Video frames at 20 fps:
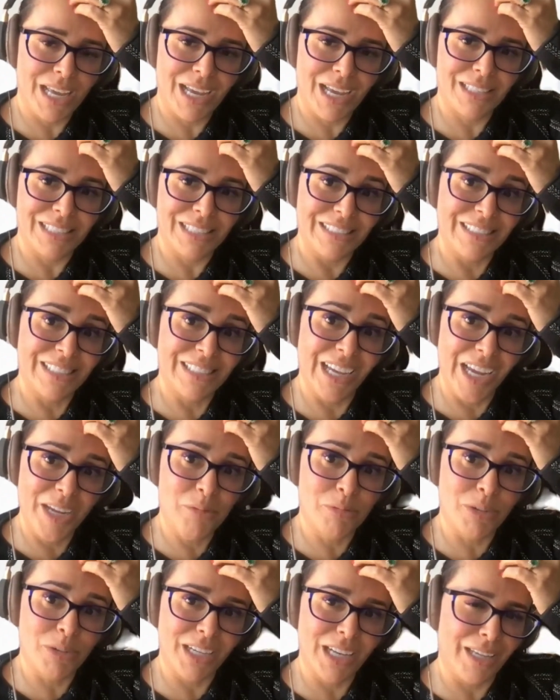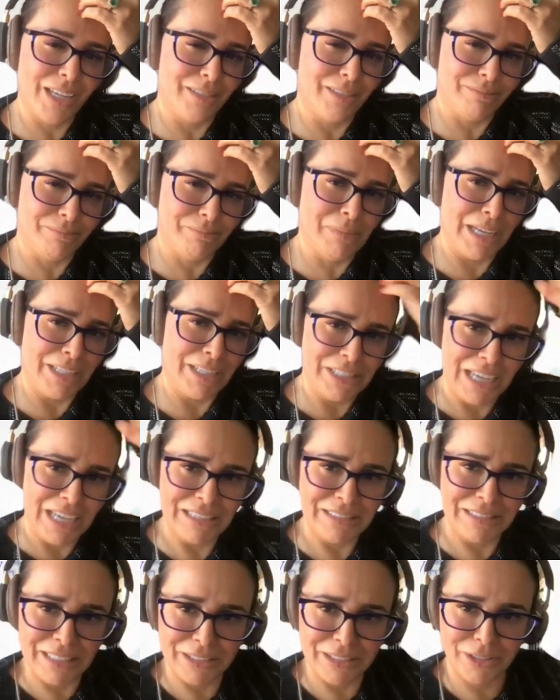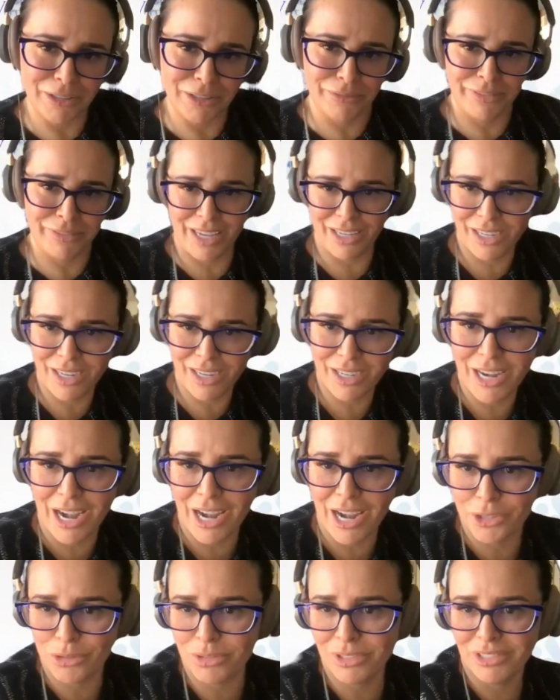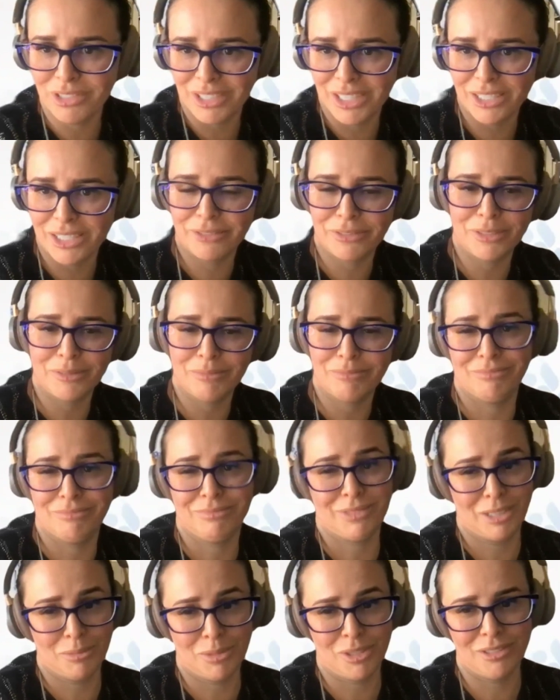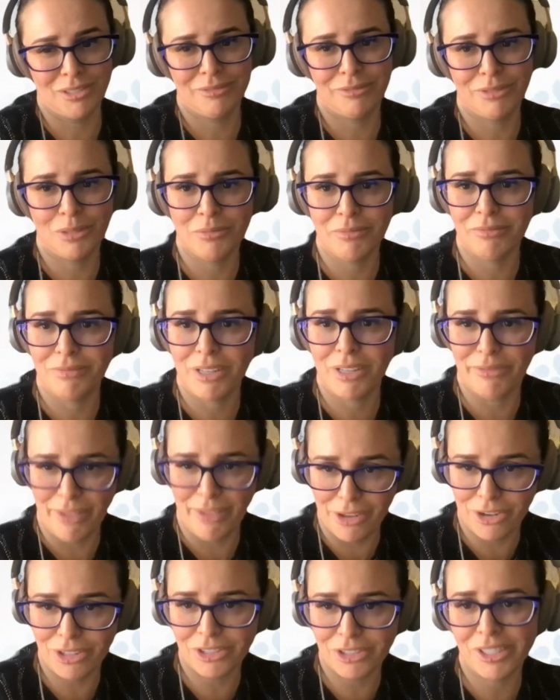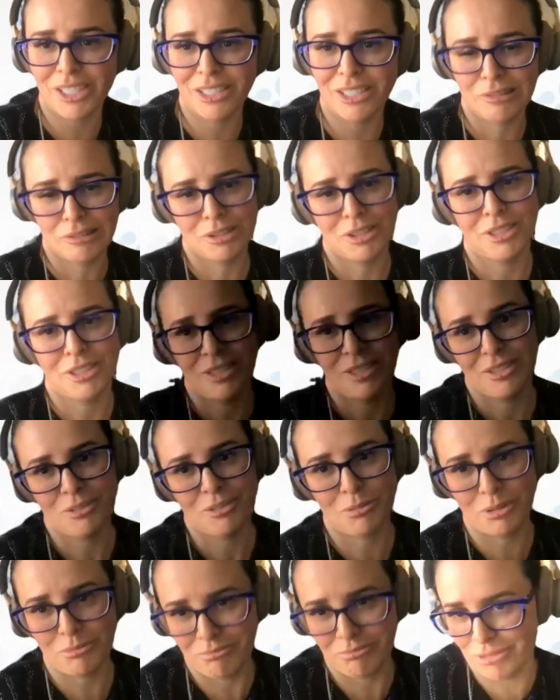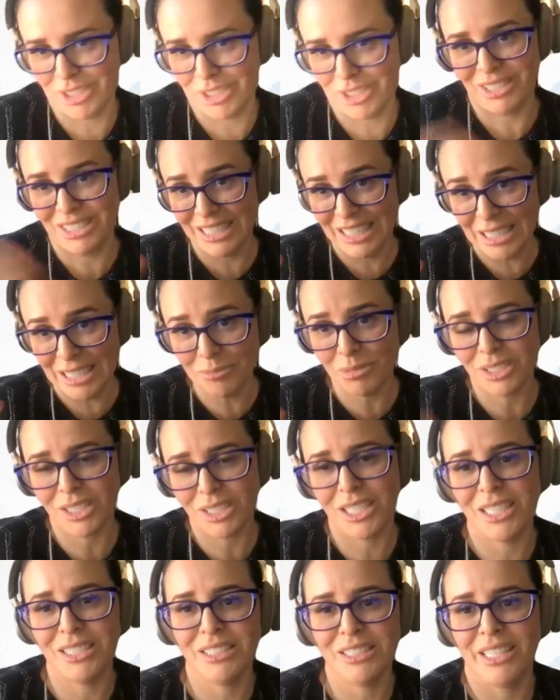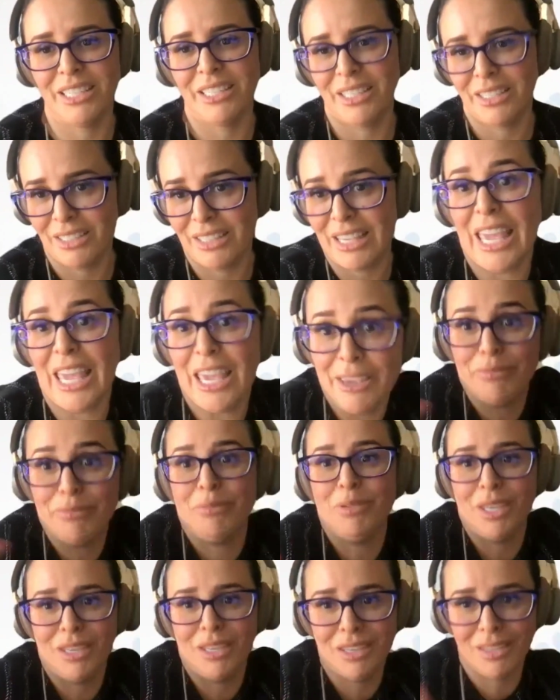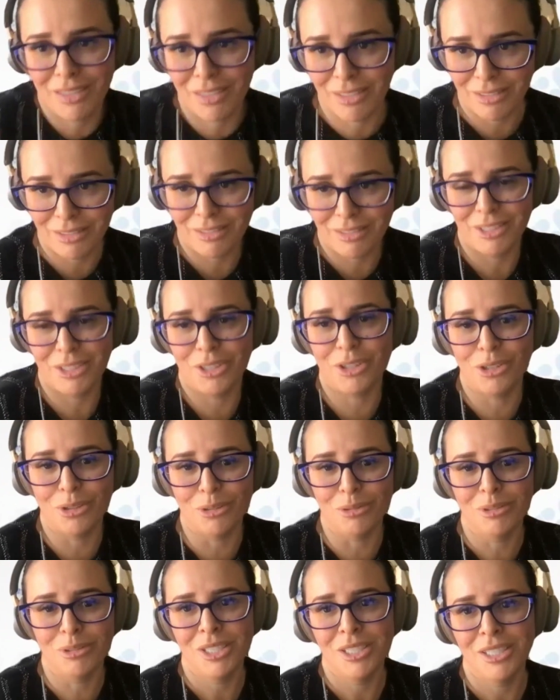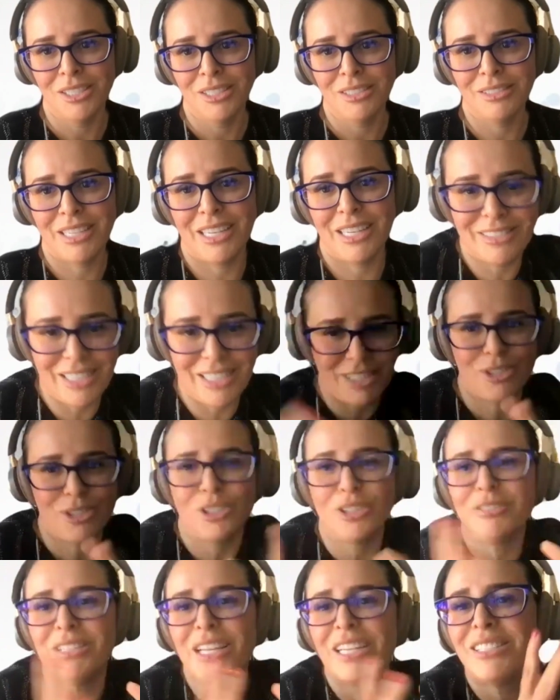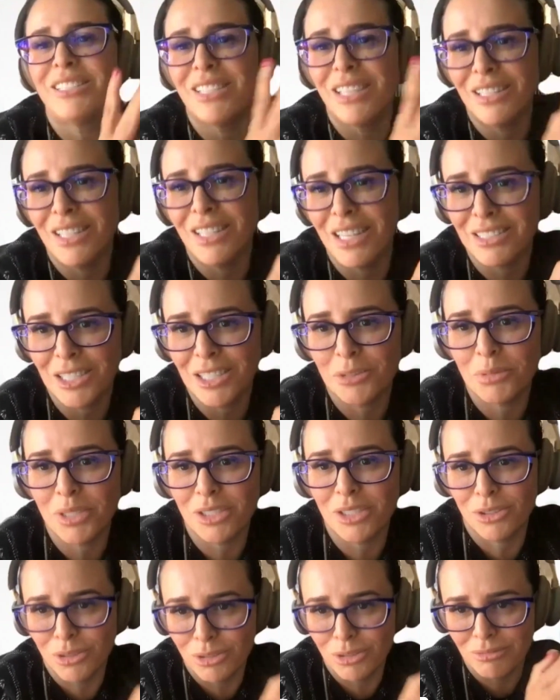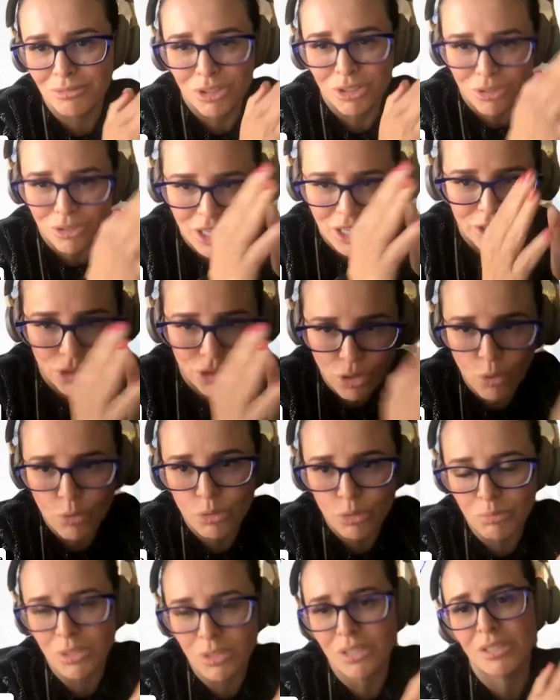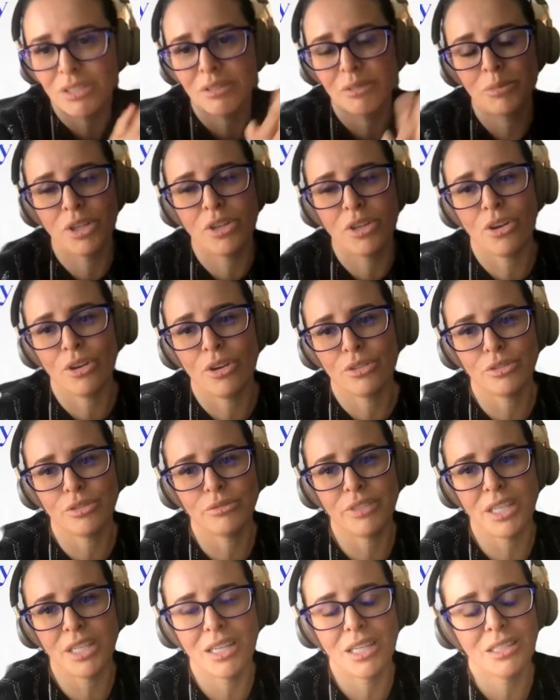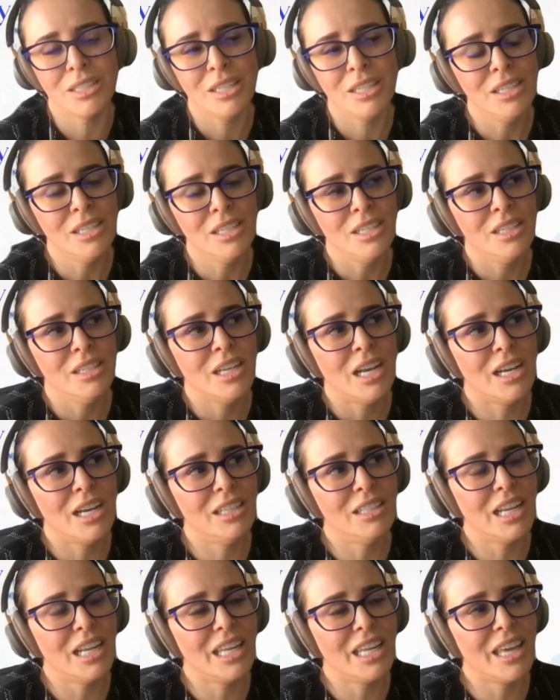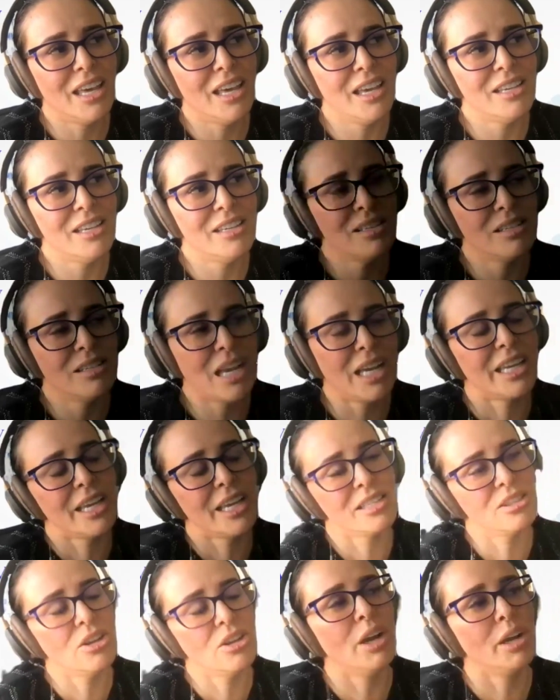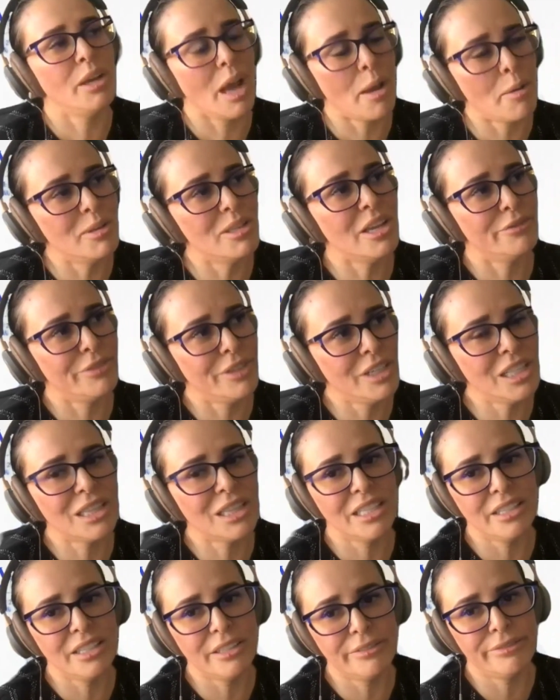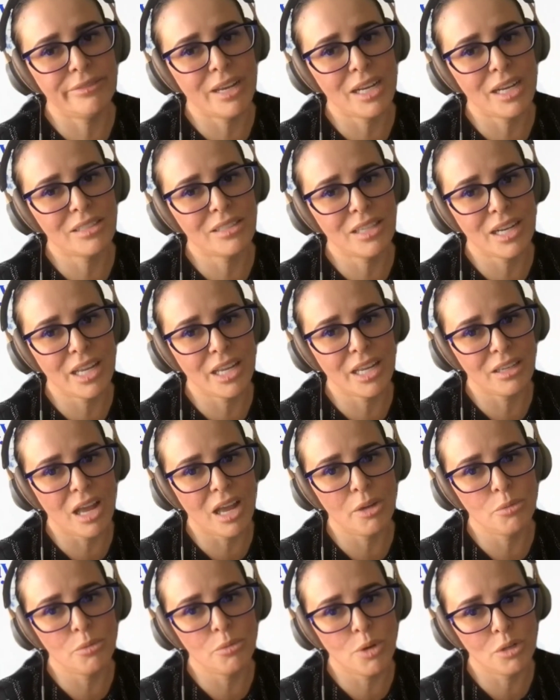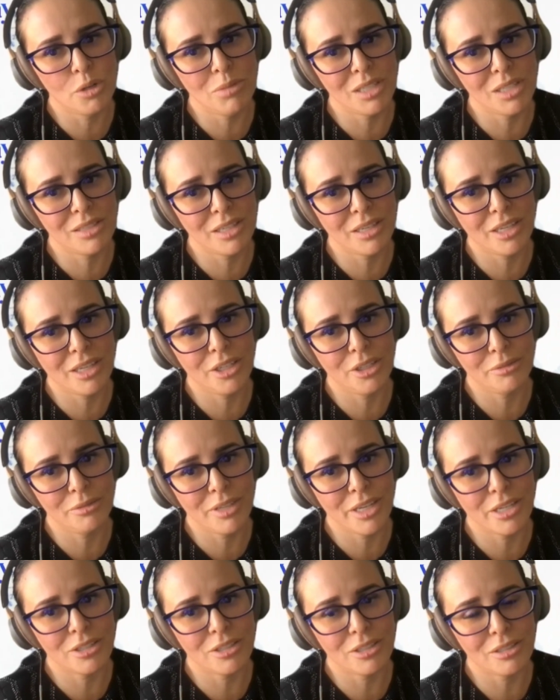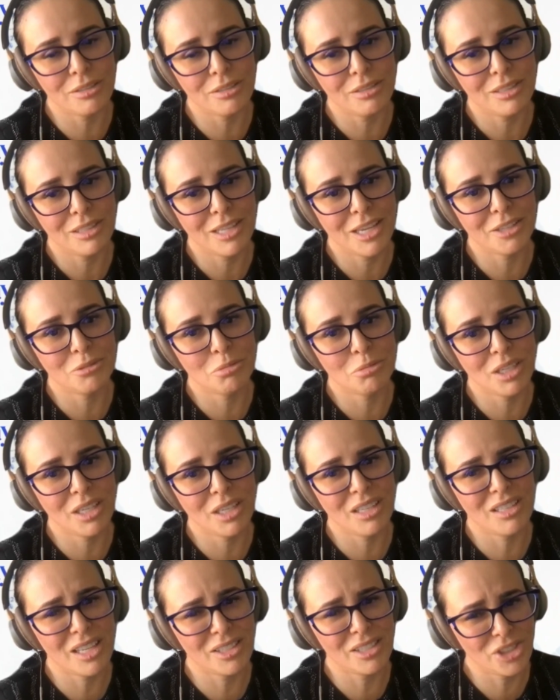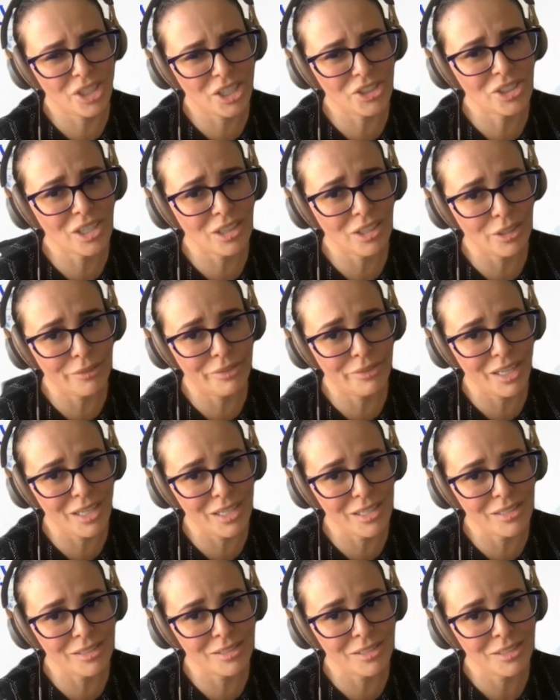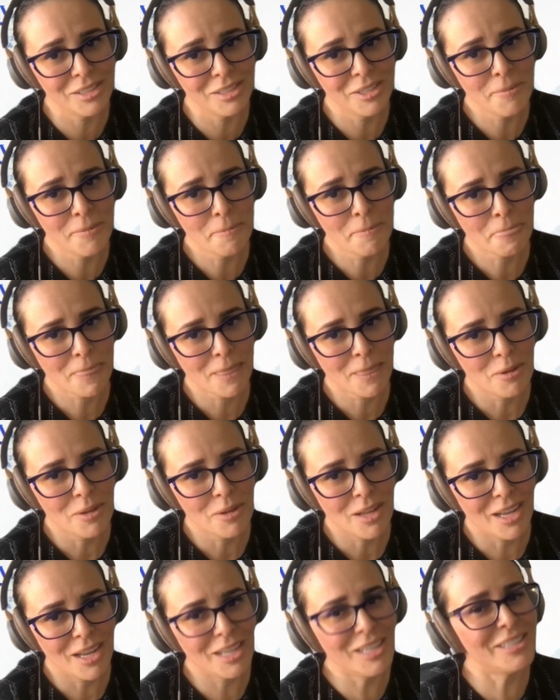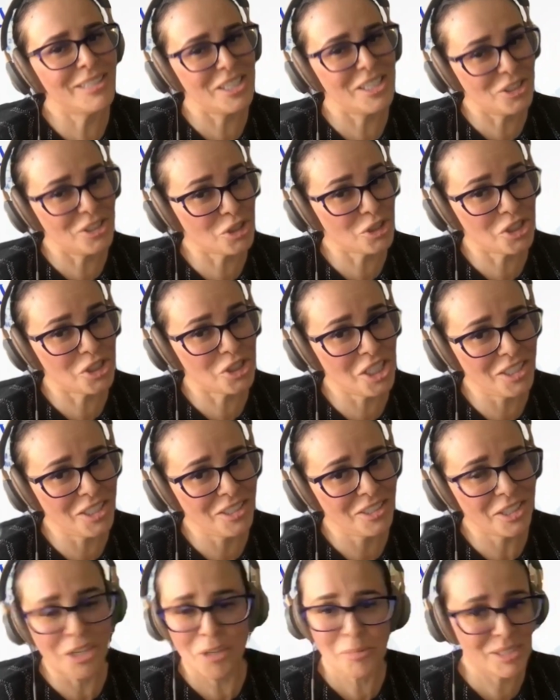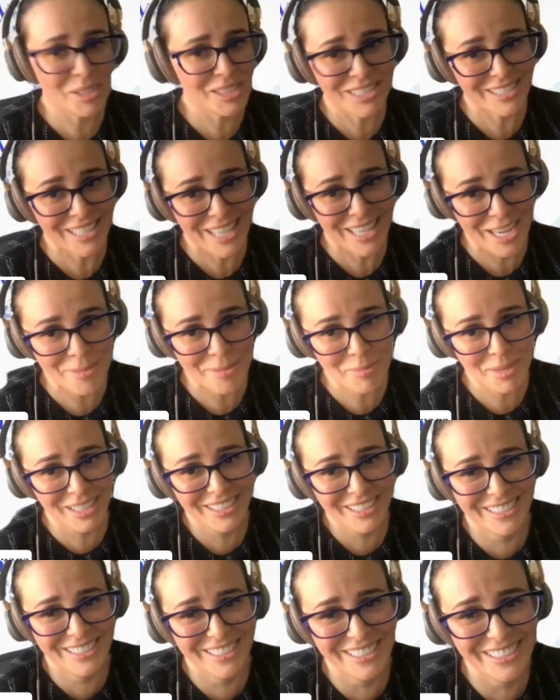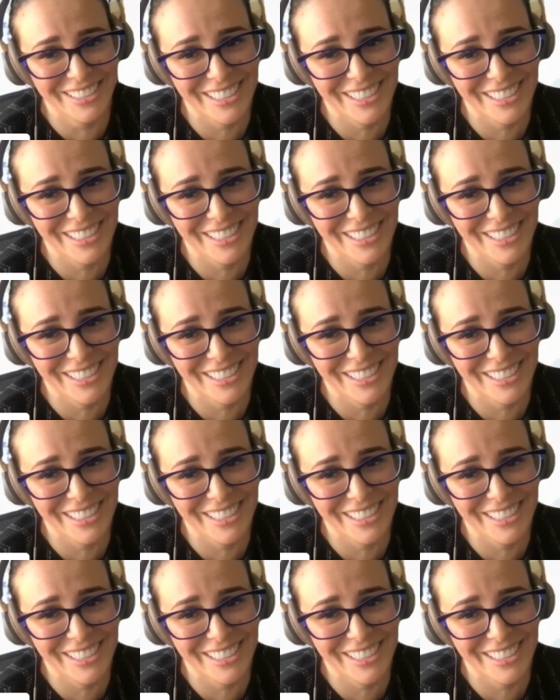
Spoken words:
But at the time, right, like my chances of getting an actual grant from a federal grant were slim, and they gave me, they sort of like selected me too. They chose me because of that. And I guess no, I definitely the fact that I won MedTech Innovator last week, it has changed a lot of things. It's interesting. The company's the same,